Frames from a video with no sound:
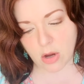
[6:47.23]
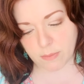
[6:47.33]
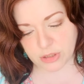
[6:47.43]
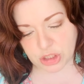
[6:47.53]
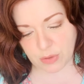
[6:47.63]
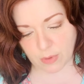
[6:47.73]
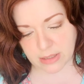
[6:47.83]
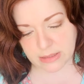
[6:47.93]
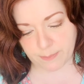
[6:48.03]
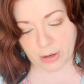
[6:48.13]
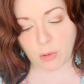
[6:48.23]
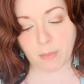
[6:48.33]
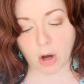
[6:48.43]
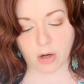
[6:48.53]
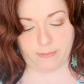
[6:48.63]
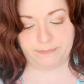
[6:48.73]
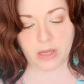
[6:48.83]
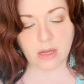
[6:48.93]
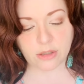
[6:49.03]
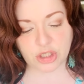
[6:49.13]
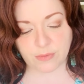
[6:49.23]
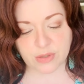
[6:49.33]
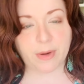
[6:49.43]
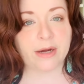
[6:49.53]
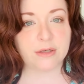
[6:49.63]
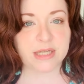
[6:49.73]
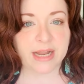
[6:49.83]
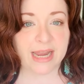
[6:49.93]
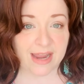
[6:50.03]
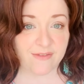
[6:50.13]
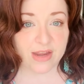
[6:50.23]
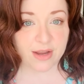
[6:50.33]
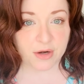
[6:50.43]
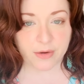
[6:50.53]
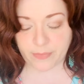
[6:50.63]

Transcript: but she was Beryl Markham. She was a record-setting aviator,